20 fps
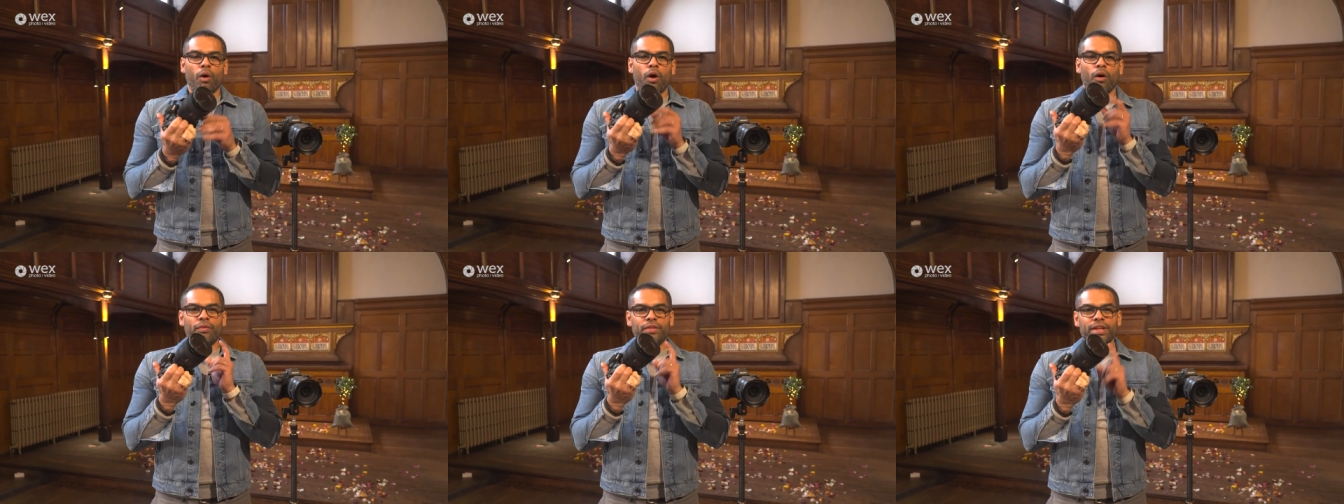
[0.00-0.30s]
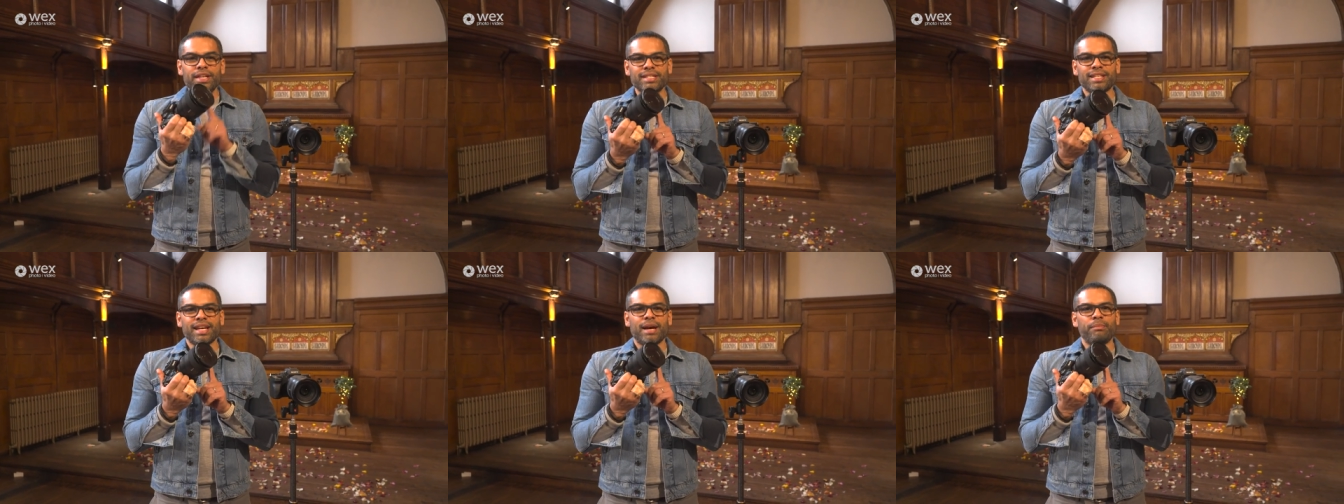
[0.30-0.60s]
on
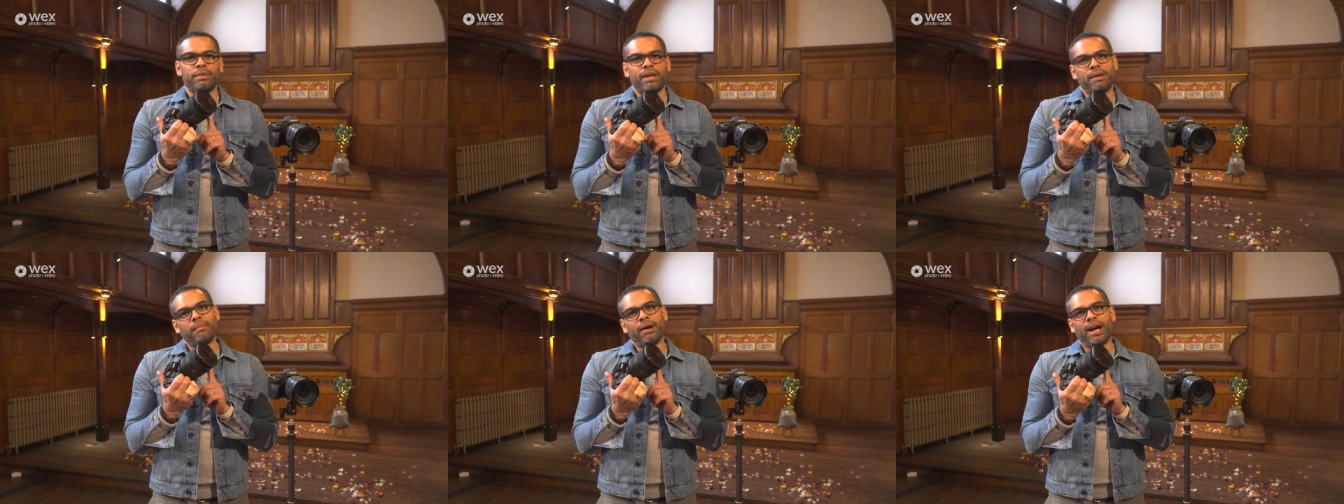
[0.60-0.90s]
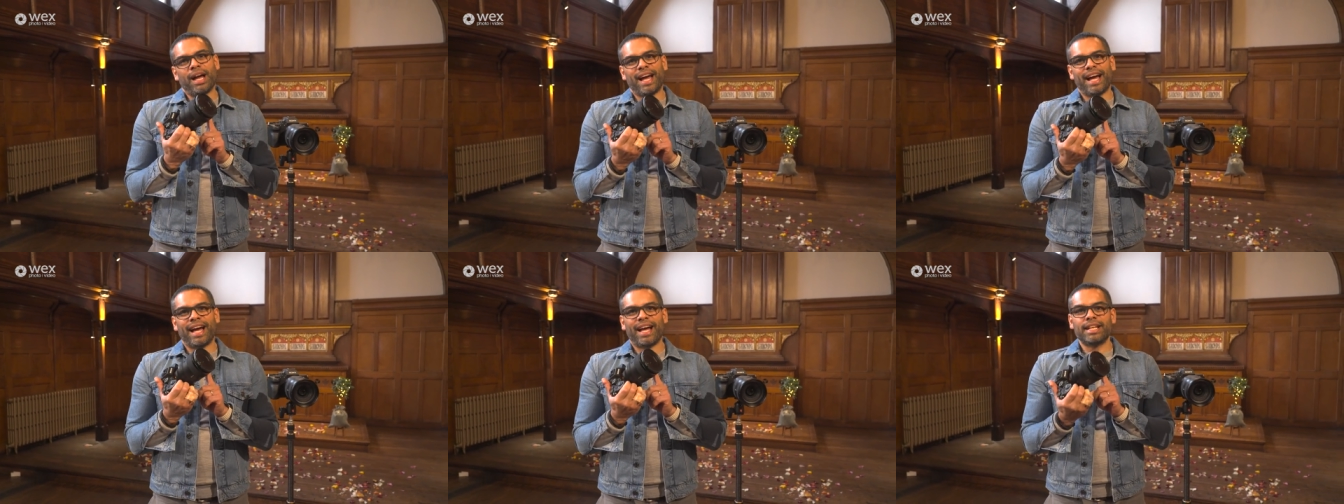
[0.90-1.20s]
this camera in
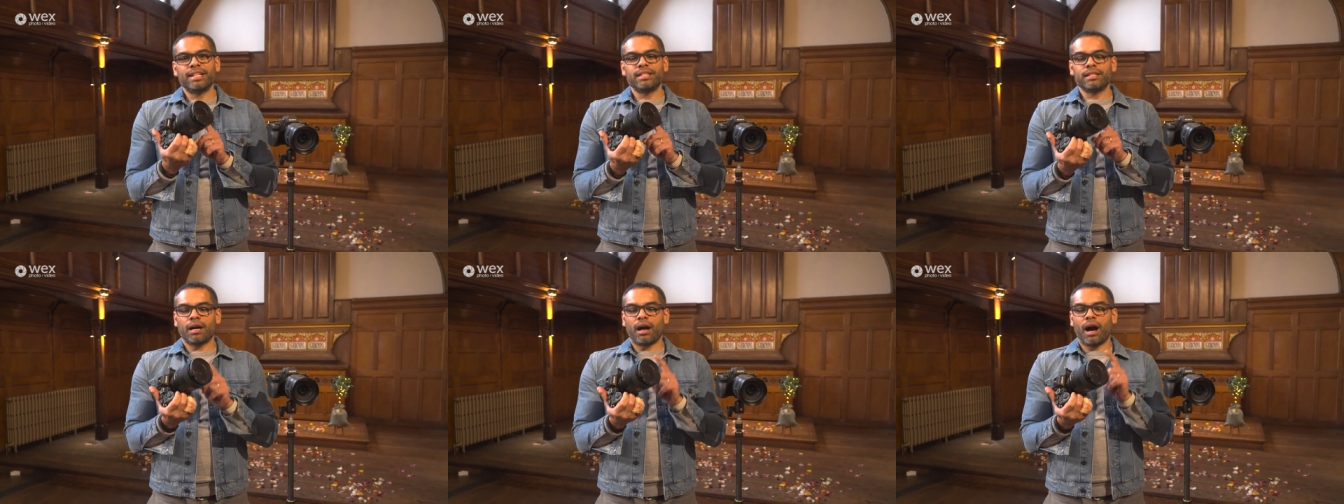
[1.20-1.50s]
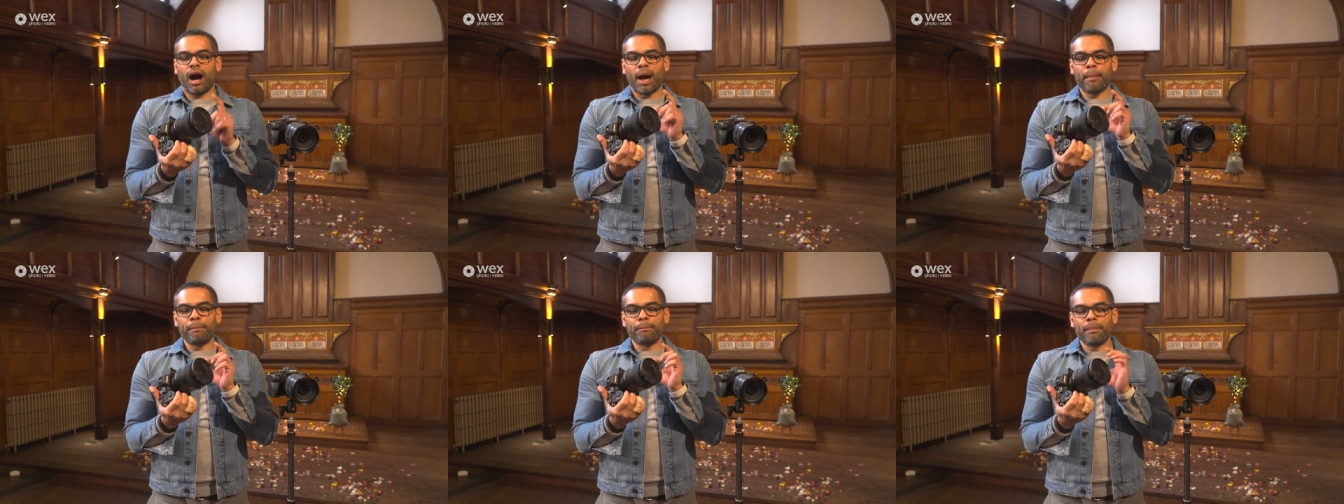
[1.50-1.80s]
my hand,
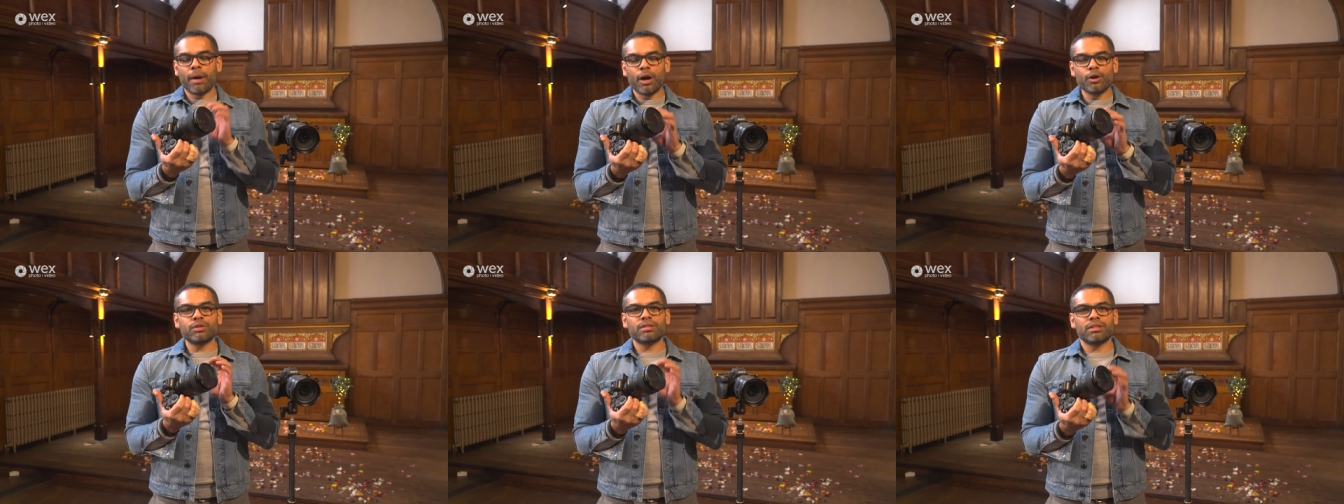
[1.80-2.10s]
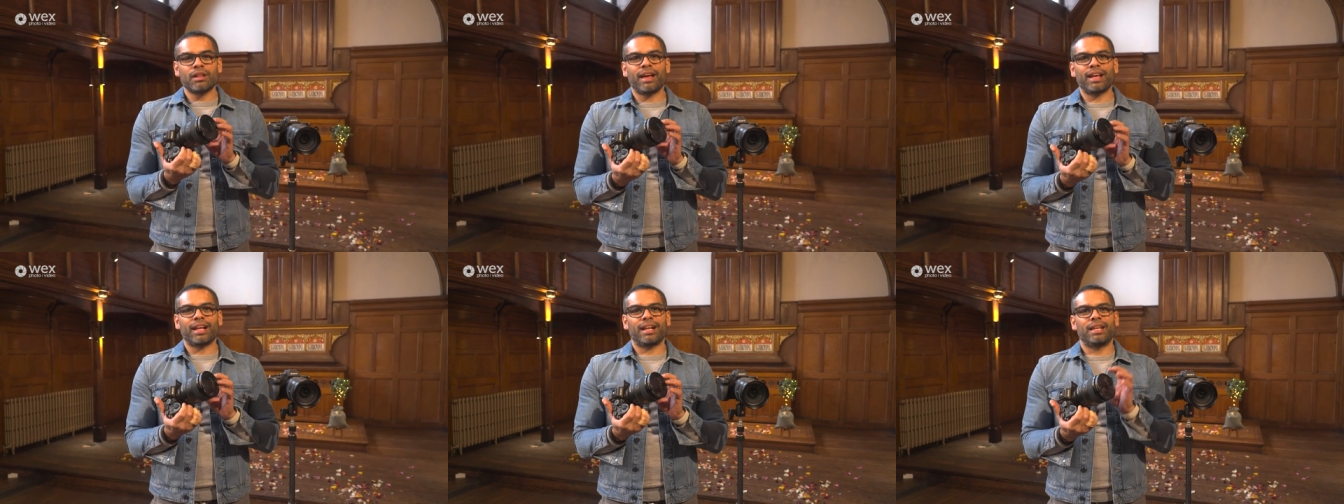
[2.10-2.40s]
I
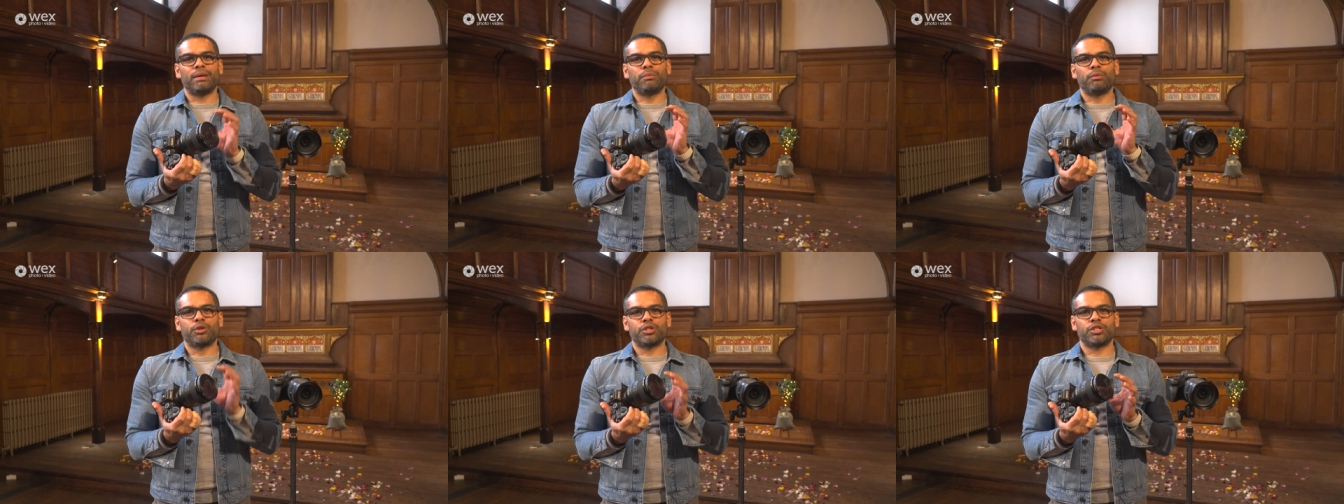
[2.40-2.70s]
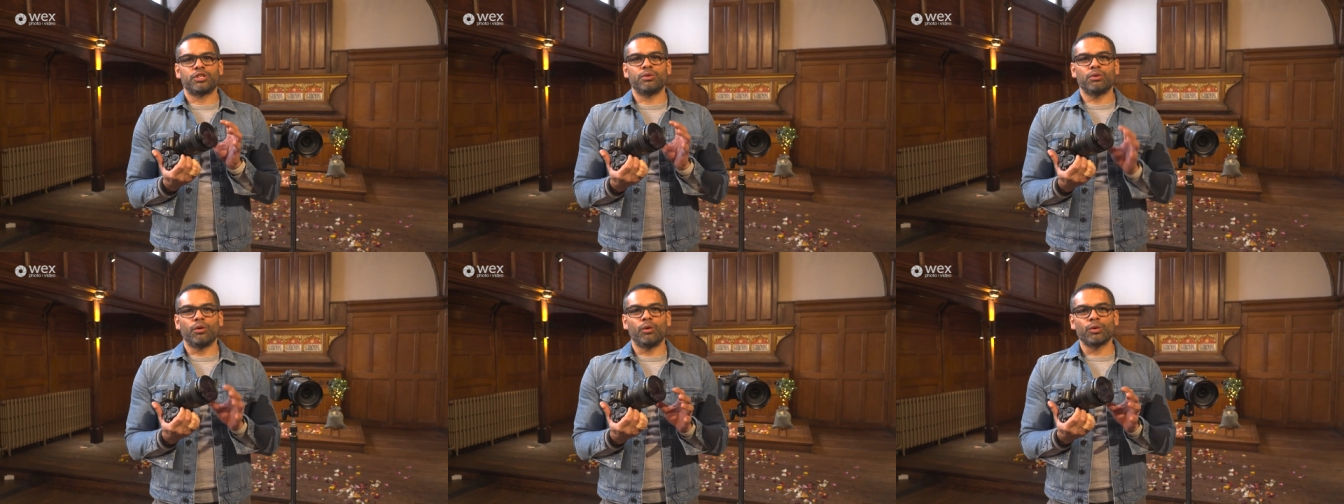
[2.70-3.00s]
most likely will
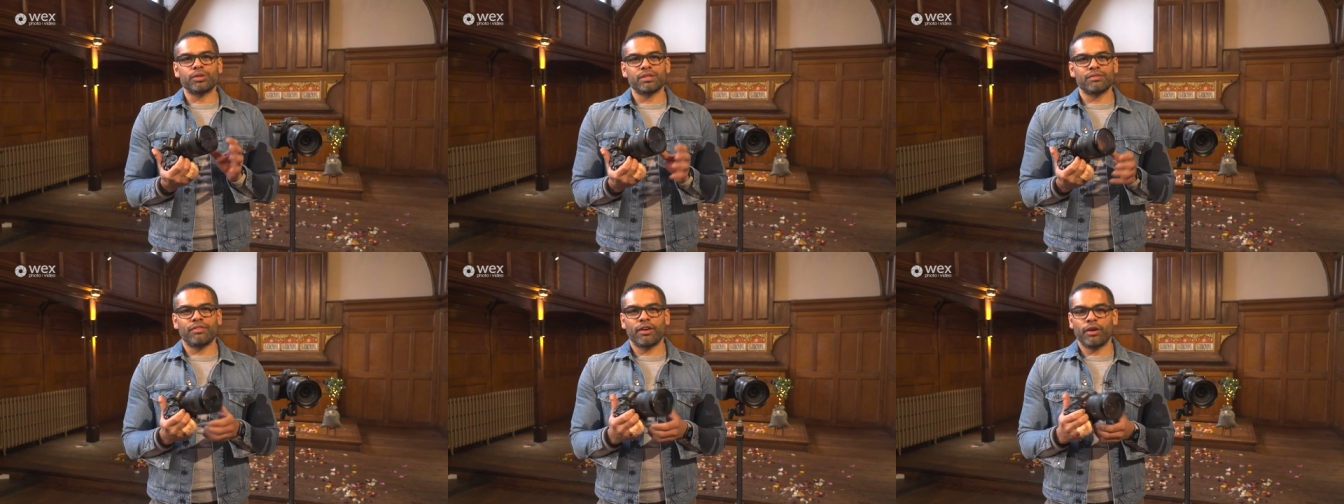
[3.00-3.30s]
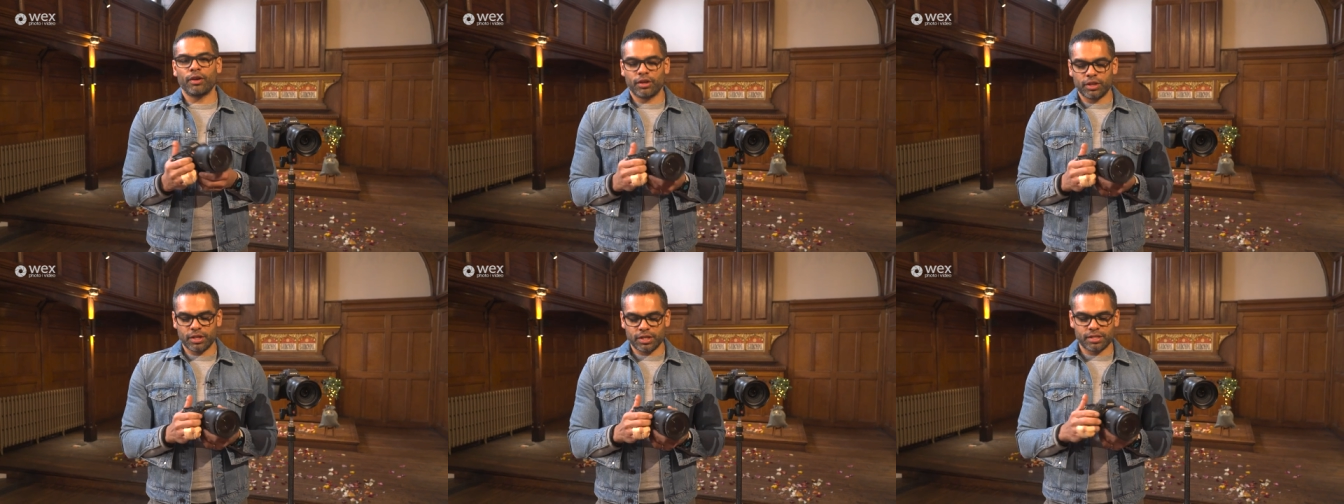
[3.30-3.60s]
shoot
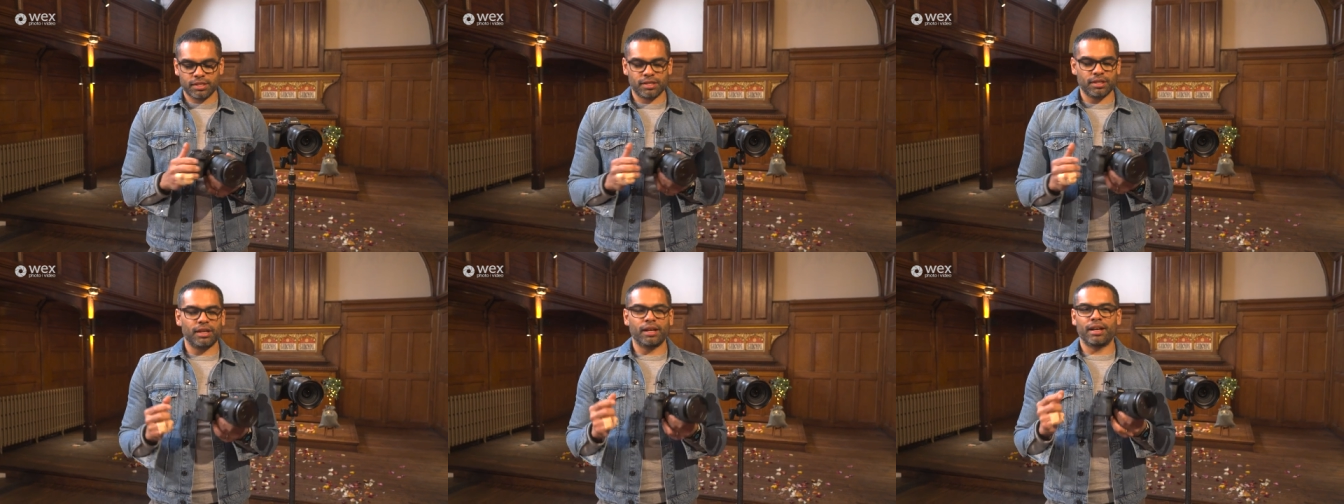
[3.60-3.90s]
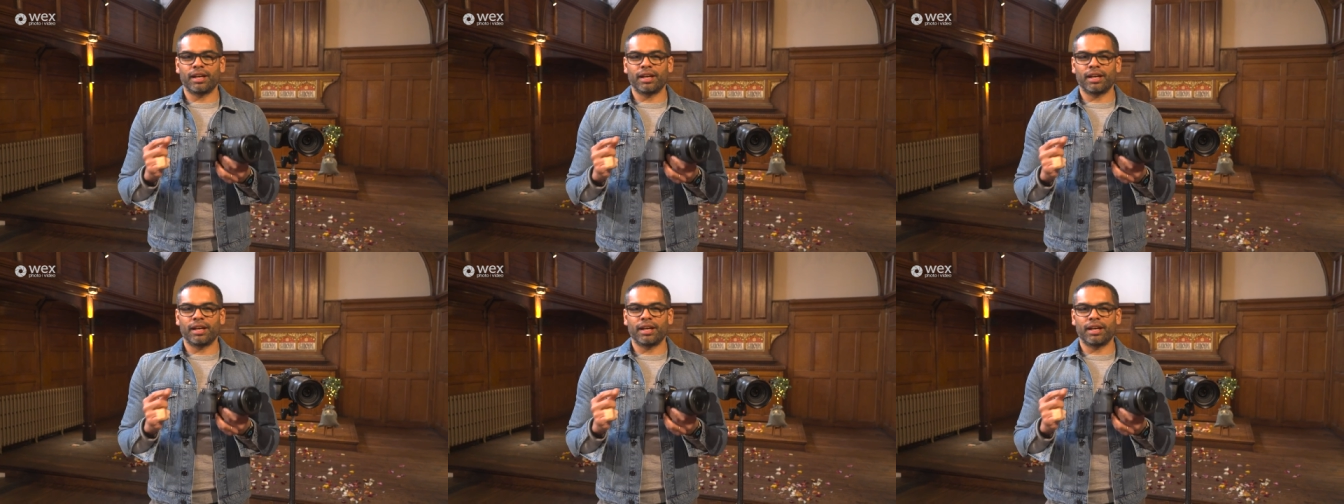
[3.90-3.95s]
autofocus.